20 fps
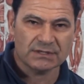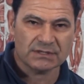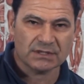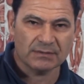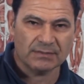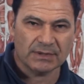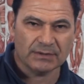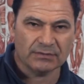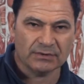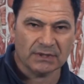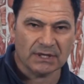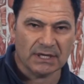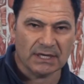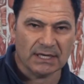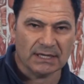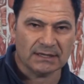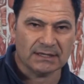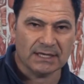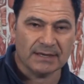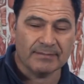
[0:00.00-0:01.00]
so people
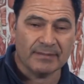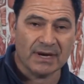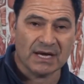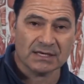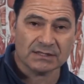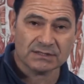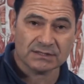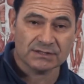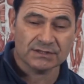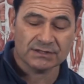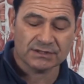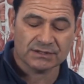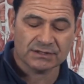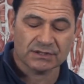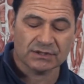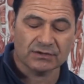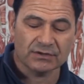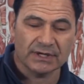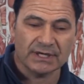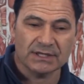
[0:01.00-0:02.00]
can get their master's
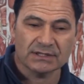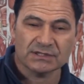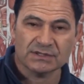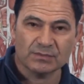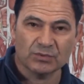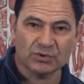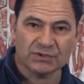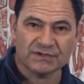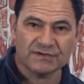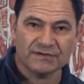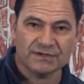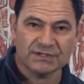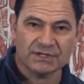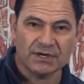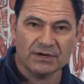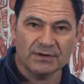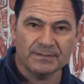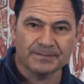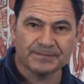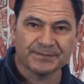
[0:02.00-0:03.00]
degree in sports
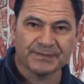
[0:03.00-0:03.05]
physio.